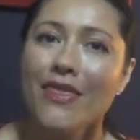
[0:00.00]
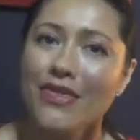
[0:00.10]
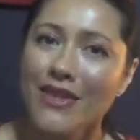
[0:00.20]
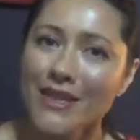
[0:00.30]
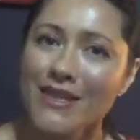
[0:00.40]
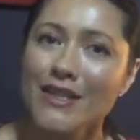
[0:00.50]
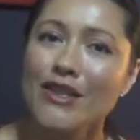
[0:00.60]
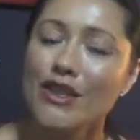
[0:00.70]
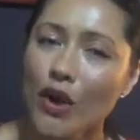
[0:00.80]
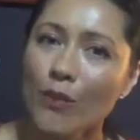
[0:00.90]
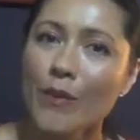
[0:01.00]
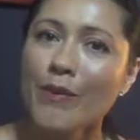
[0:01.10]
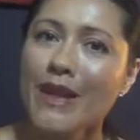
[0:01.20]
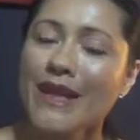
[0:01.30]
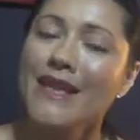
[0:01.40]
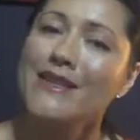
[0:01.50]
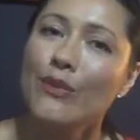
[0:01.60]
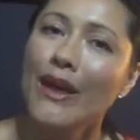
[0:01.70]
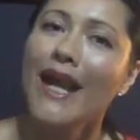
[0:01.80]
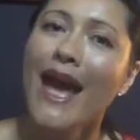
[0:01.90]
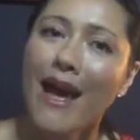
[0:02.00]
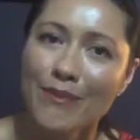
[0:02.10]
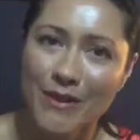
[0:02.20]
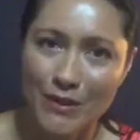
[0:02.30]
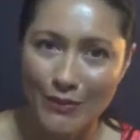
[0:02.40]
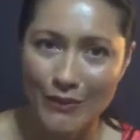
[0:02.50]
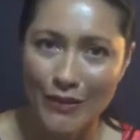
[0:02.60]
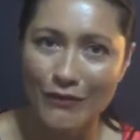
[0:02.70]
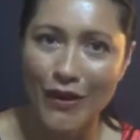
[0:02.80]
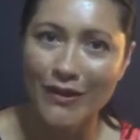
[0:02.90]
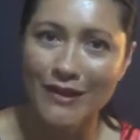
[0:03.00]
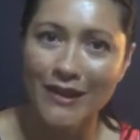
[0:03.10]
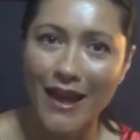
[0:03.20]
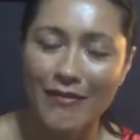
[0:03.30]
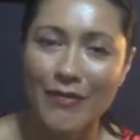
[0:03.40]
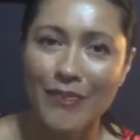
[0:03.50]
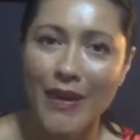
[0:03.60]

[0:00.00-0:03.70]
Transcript: This dopamine is what happens when we fall in love.